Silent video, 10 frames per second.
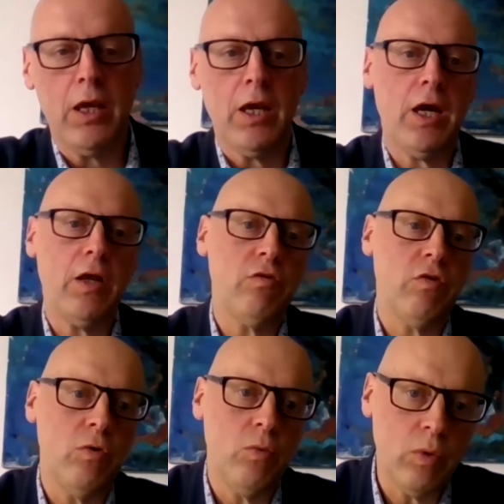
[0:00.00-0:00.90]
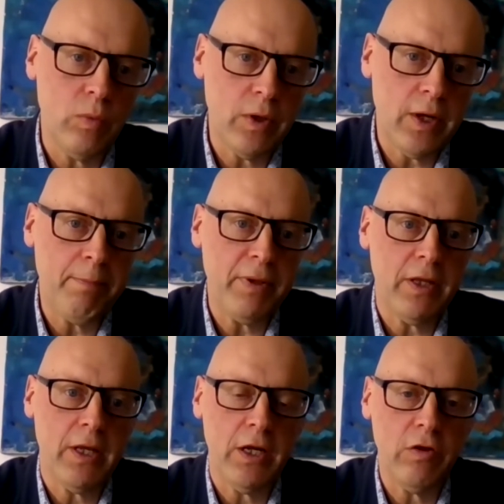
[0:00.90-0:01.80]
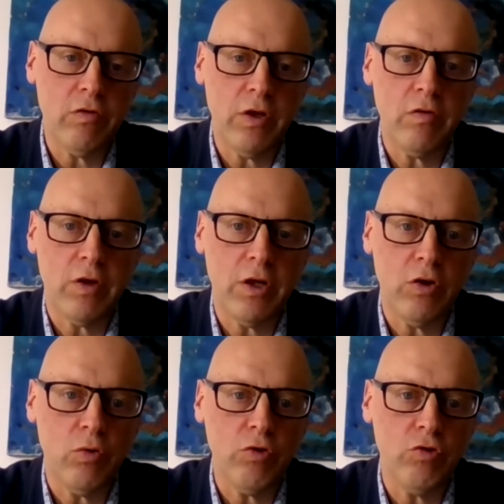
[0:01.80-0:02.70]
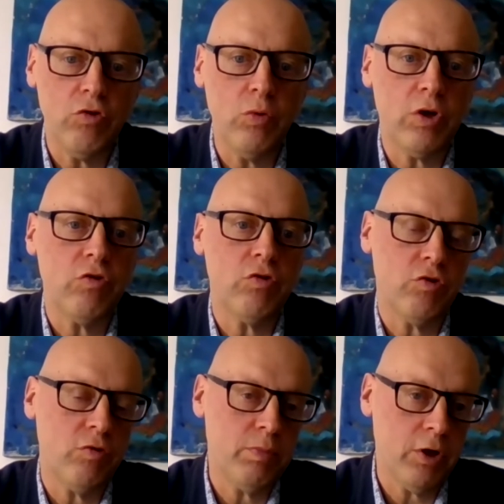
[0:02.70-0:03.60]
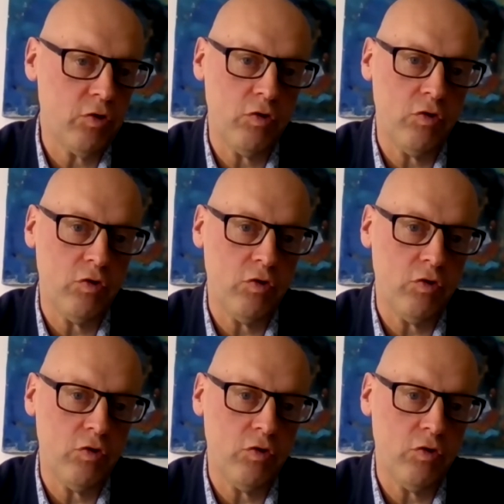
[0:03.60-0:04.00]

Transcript: And so what would happen then is that in order to do a construction project,